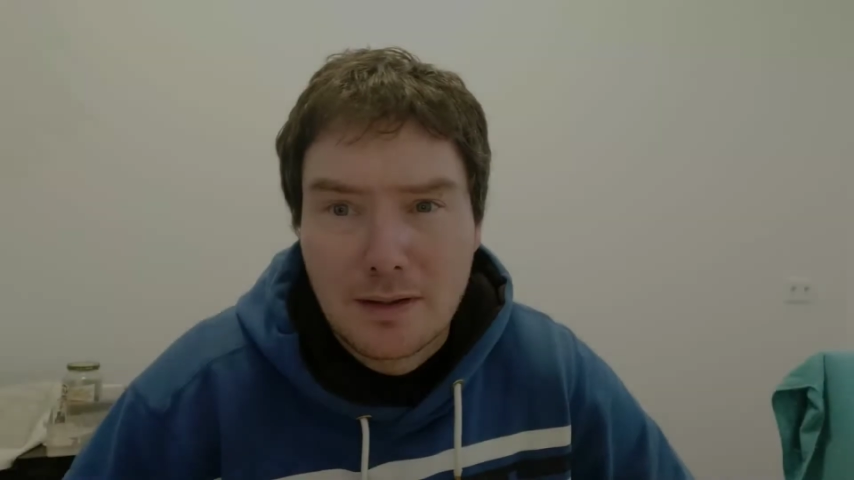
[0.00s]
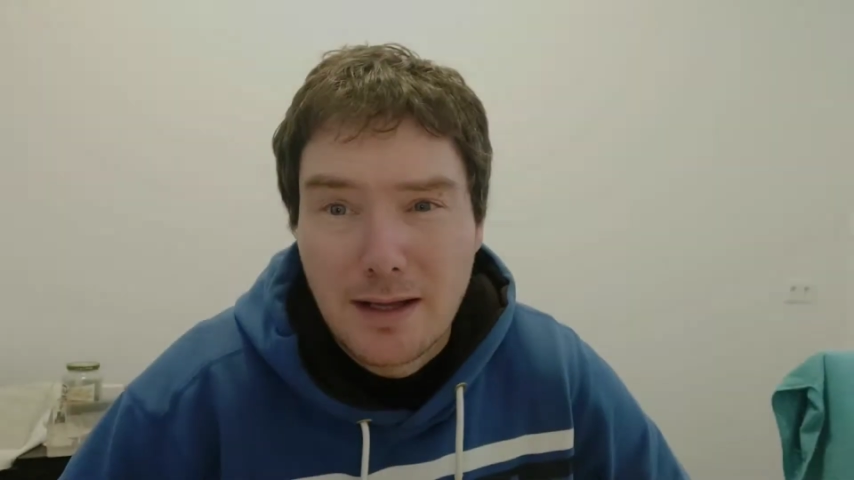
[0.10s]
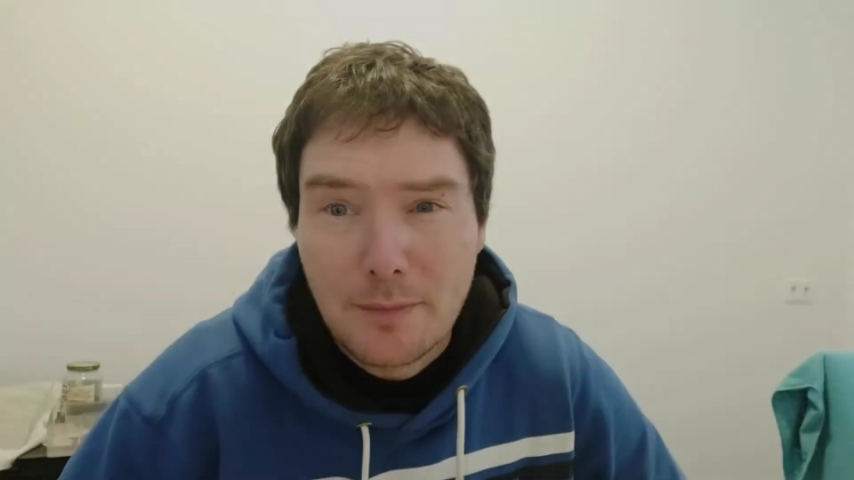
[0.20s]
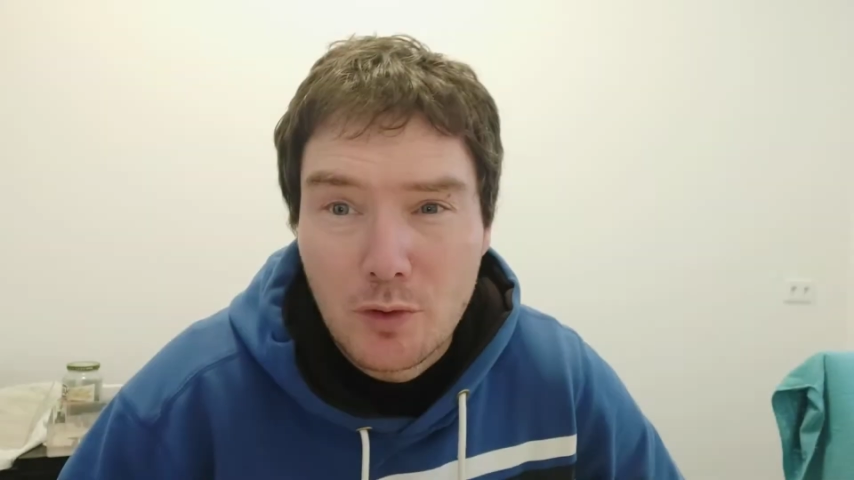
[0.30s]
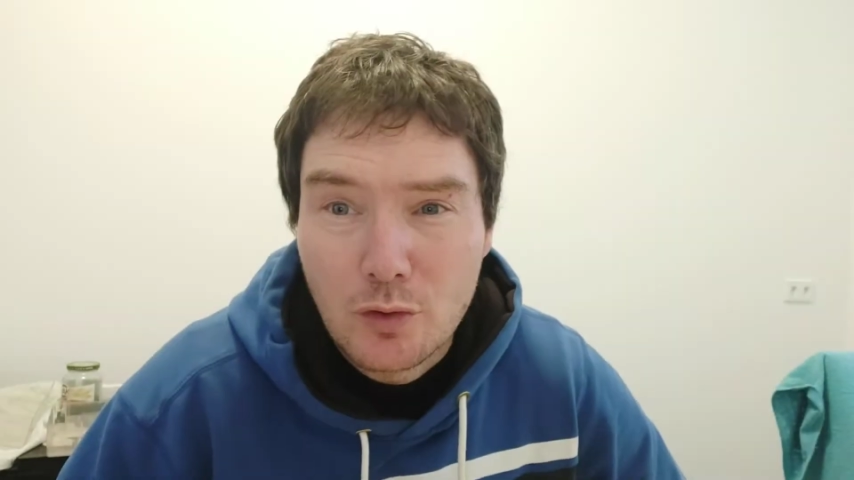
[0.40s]

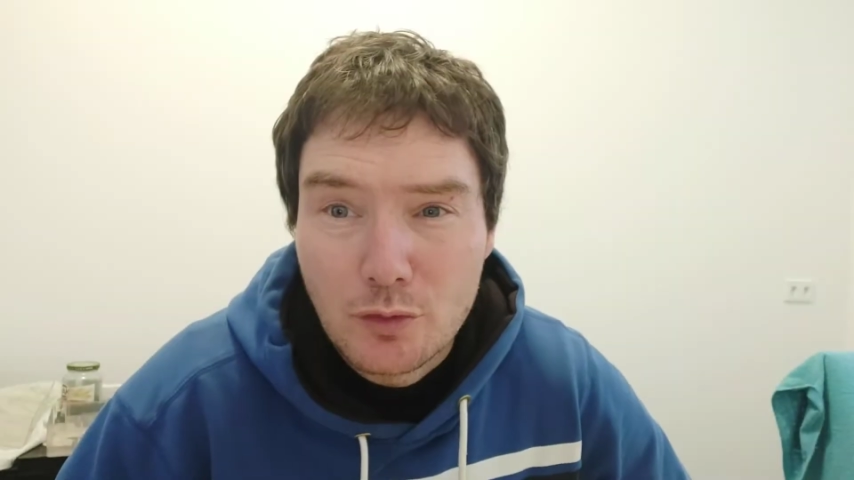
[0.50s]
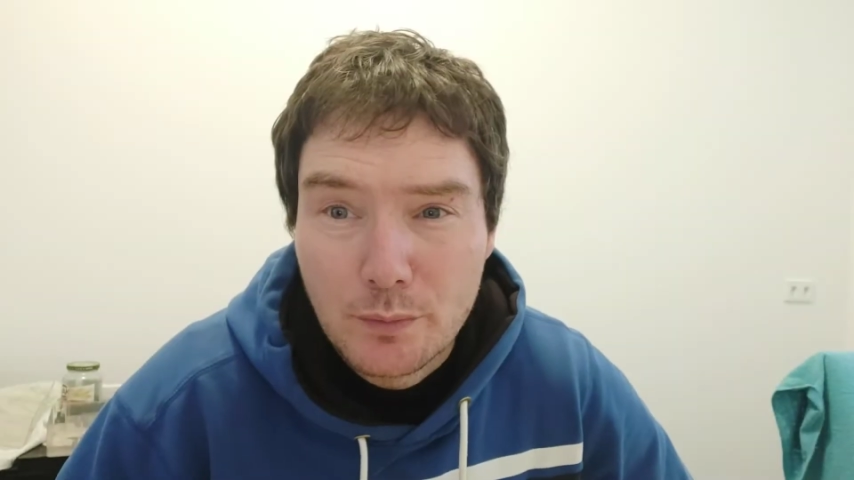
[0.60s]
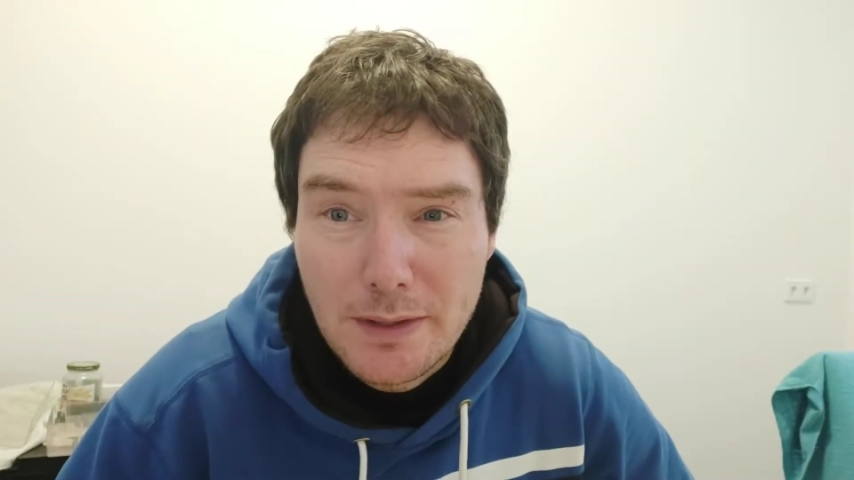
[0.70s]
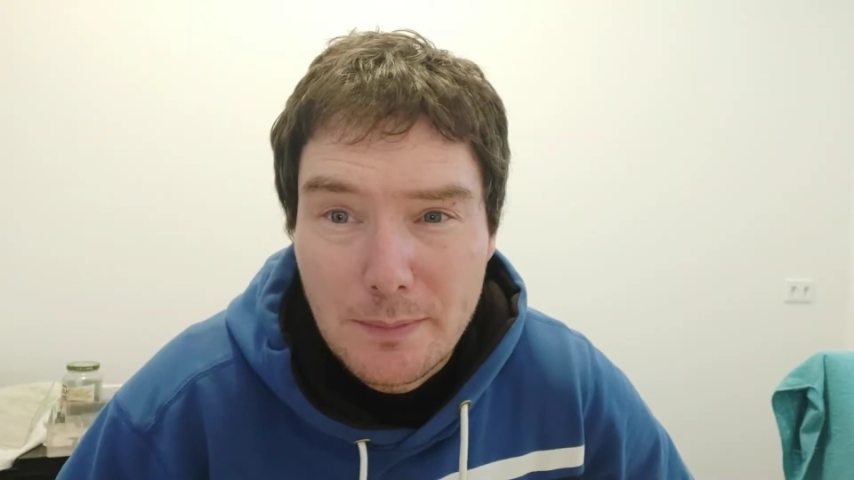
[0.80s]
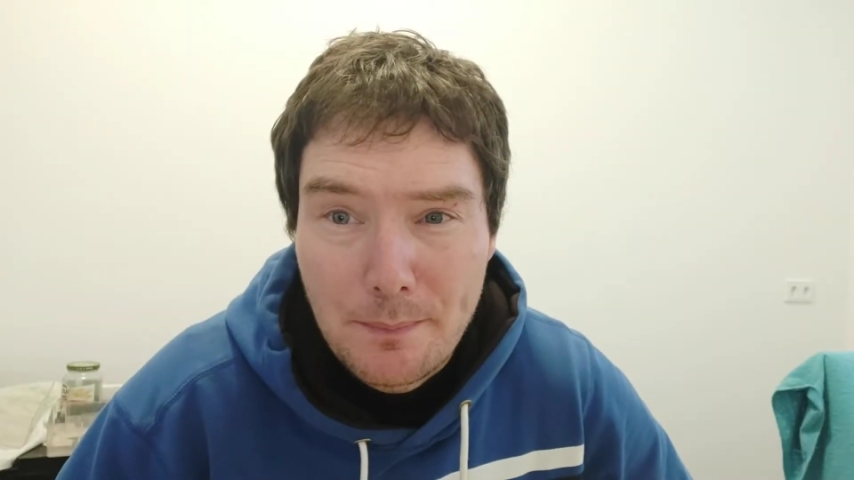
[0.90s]
I'm going to
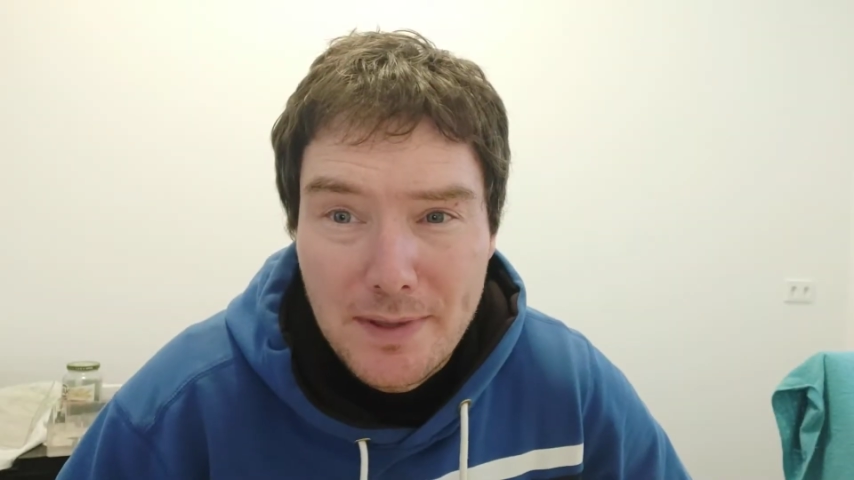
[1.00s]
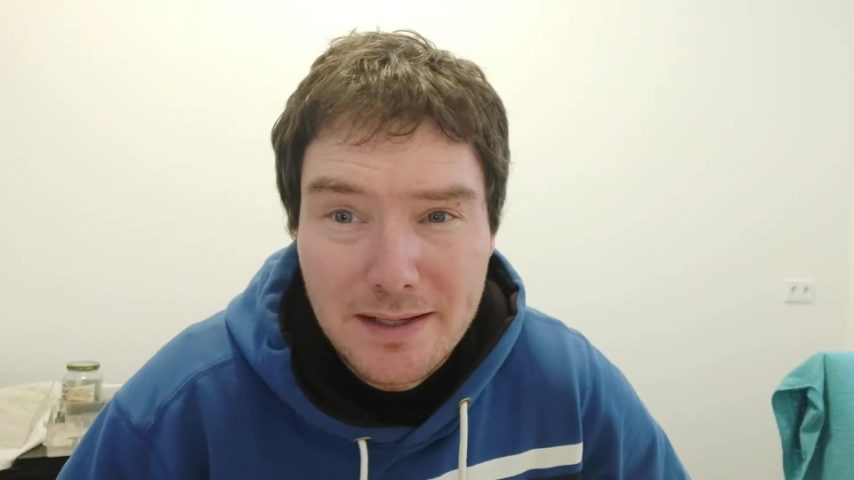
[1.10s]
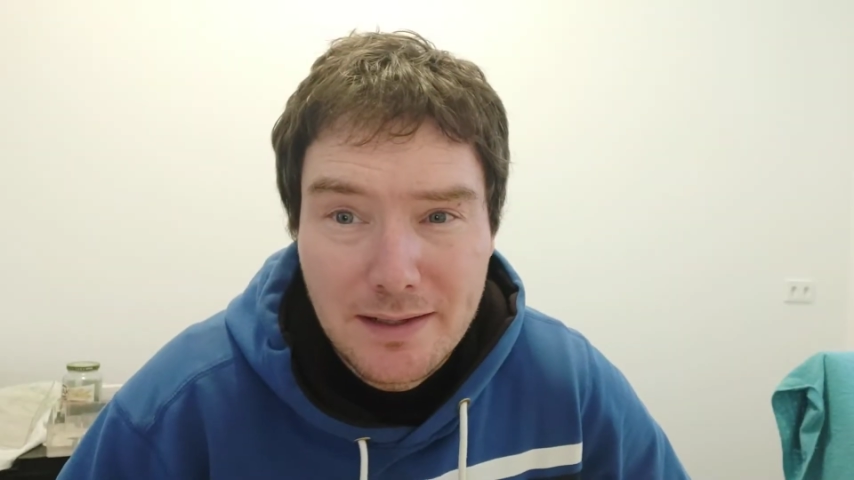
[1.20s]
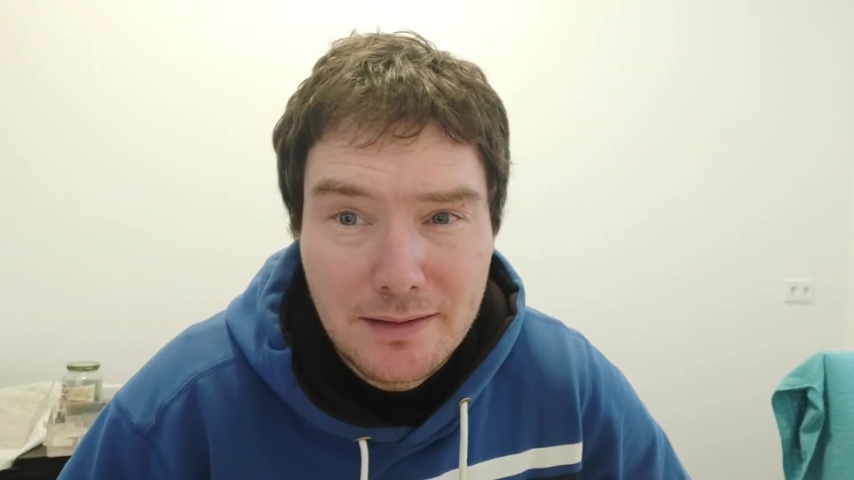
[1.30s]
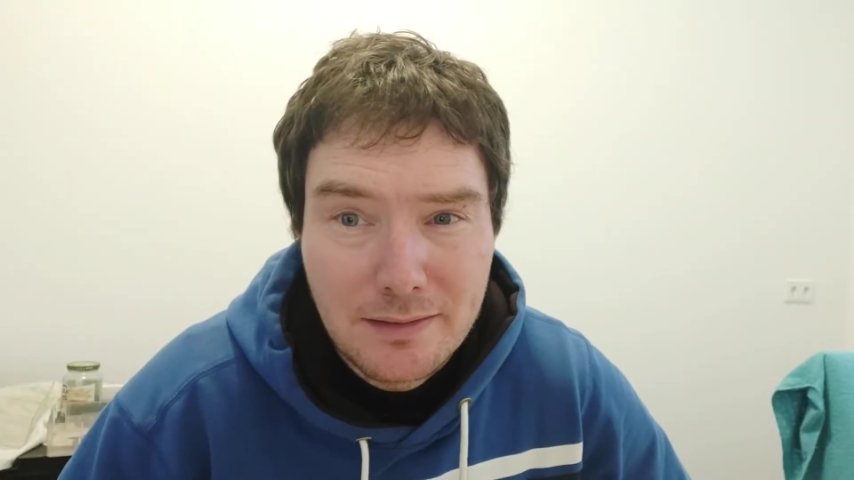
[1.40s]
be
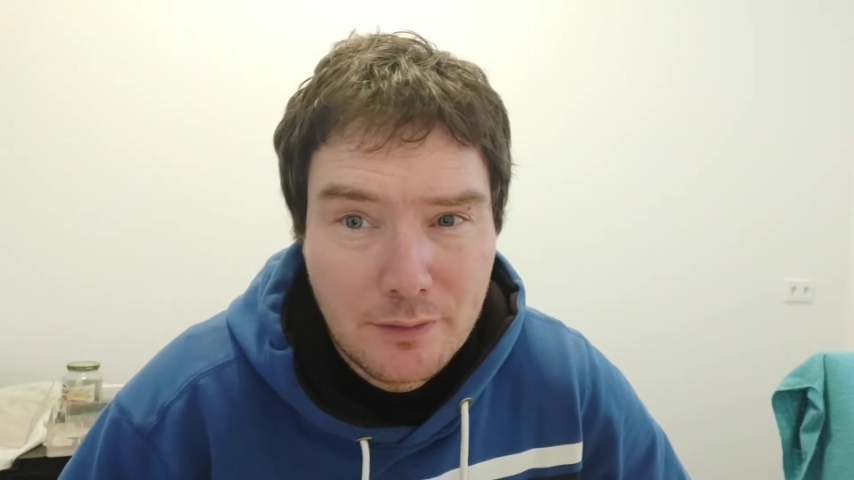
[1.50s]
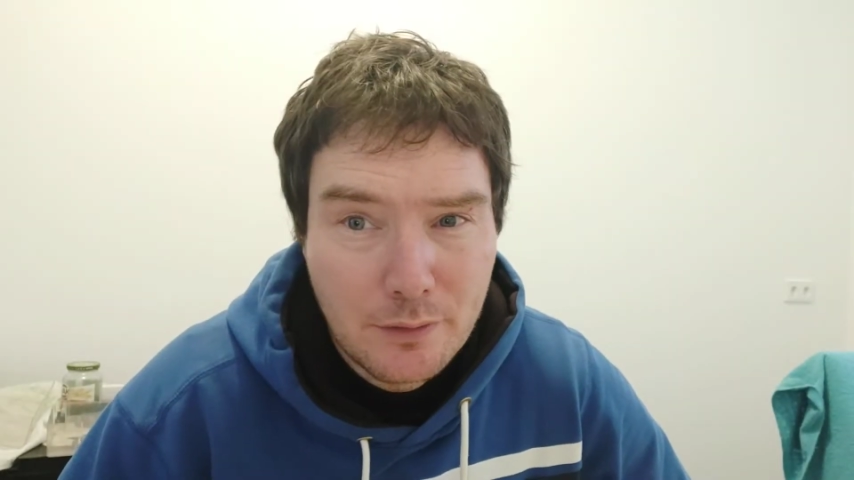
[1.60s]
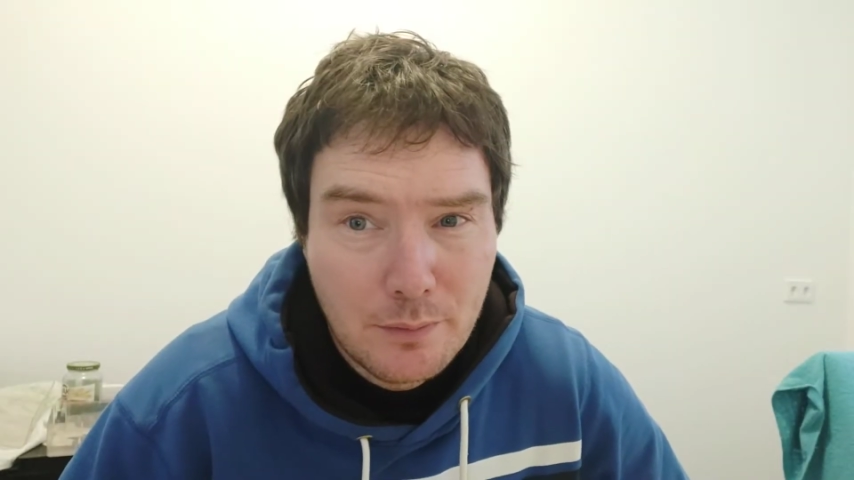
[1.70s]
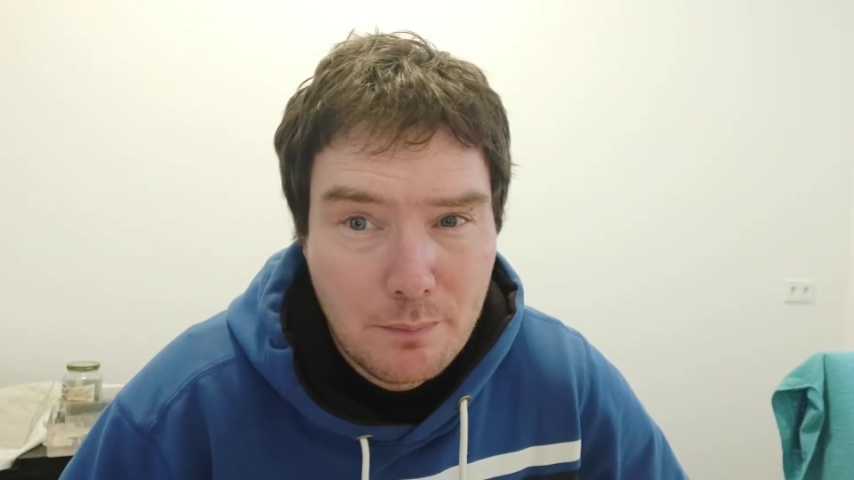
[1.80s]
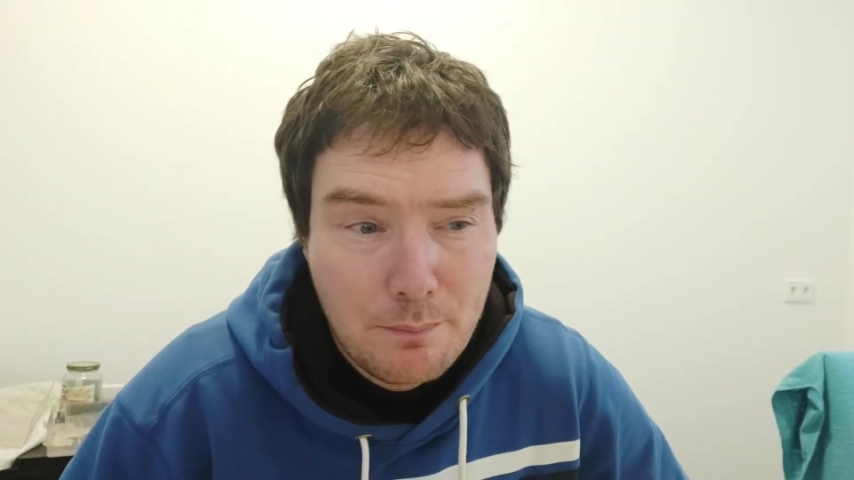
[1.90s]
making
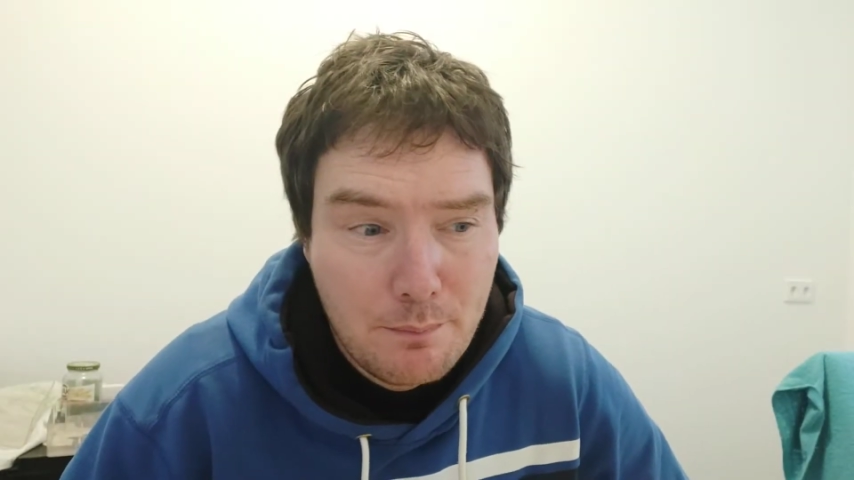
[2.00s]
the